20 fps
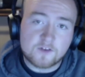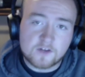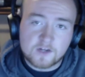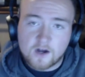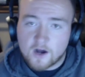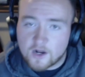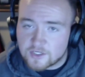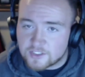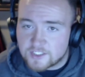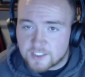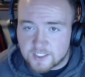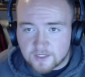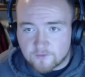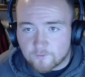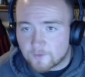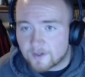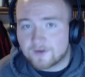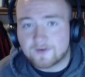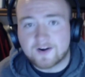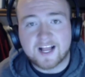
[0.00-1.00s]
the caution
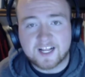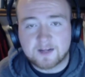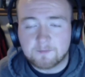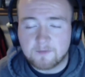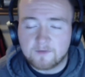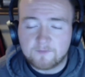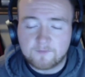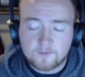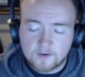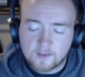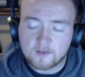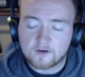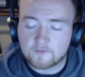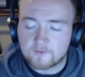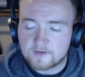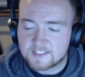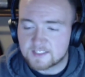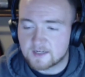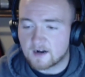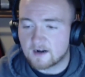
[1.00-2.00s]
and re-rack them up for another
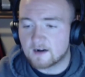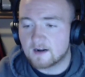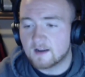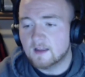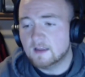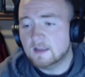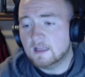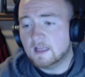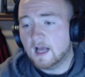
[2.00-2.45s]
restart.